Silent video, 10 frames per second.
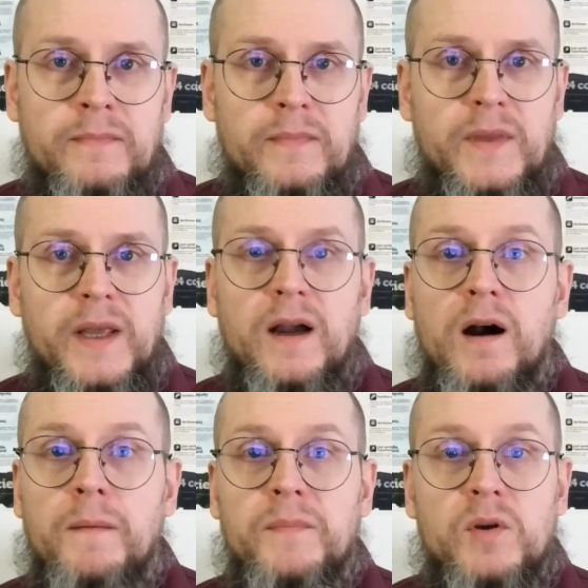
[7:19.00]
They are
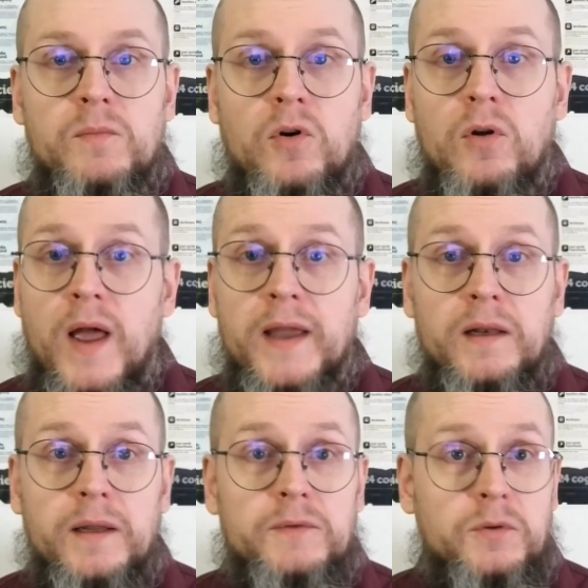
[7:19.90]
the more
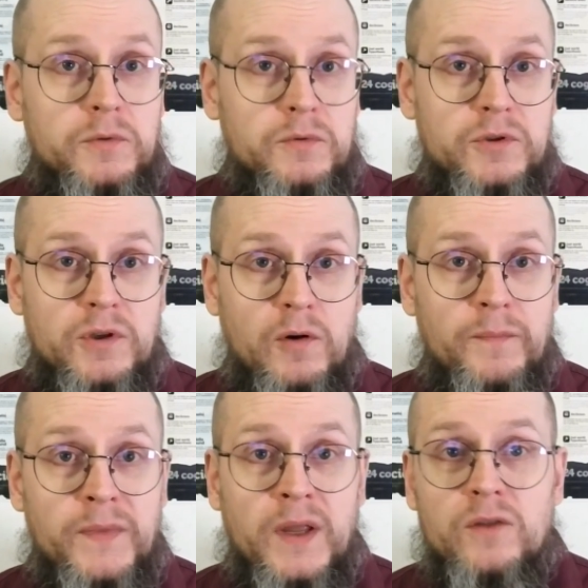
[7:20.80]
likely to do so,
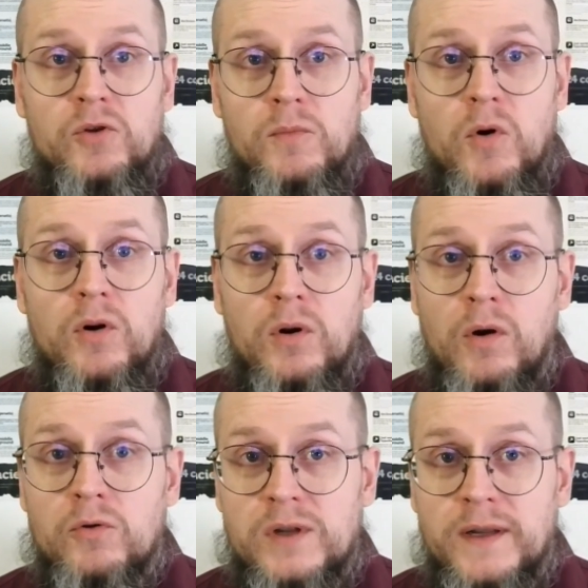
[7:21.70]
the more
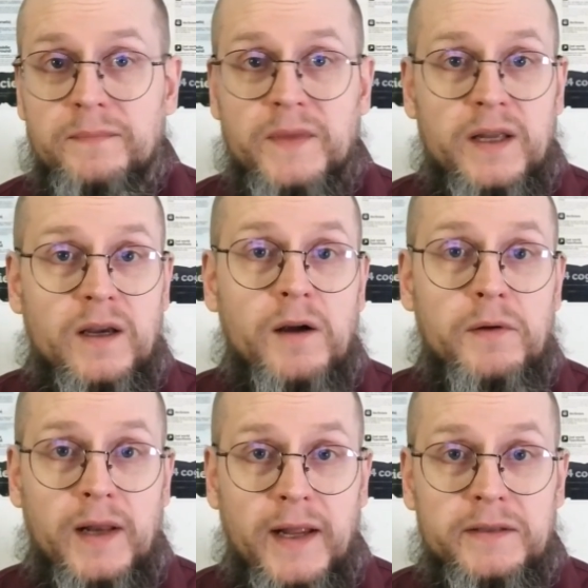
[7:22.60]
closely they are
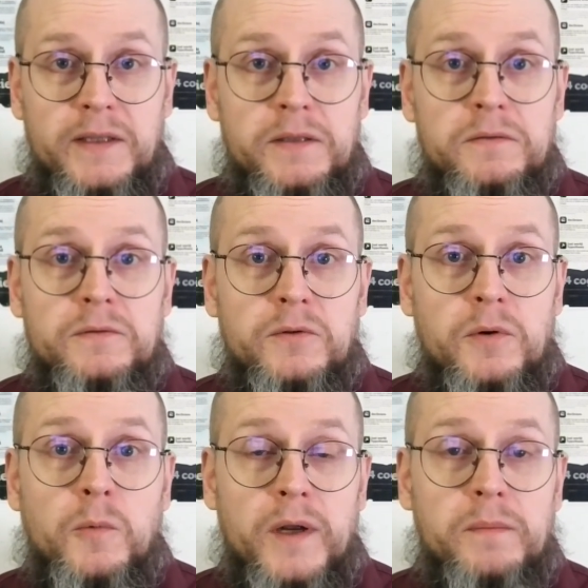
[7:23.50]
related to the
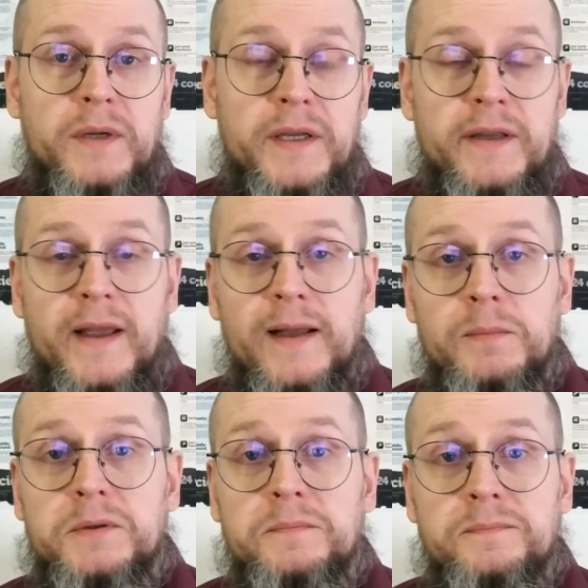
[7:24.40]
one being helped.